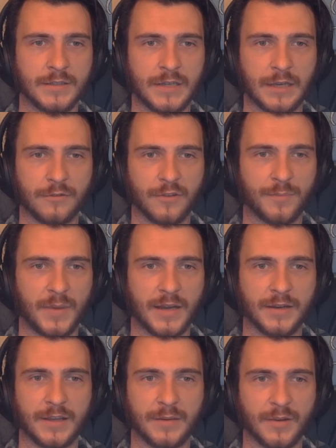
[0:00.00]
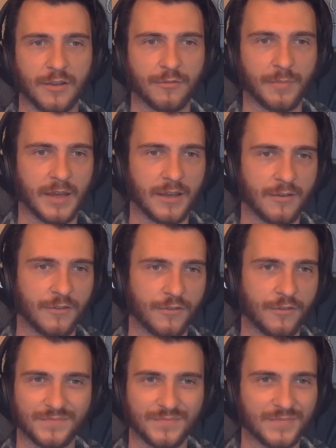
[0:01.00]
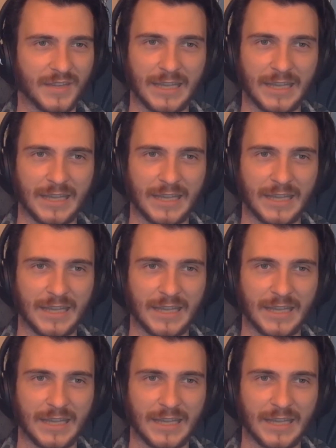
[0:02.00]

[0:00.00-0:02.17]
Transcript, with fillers: "take what's mine and get my space," "the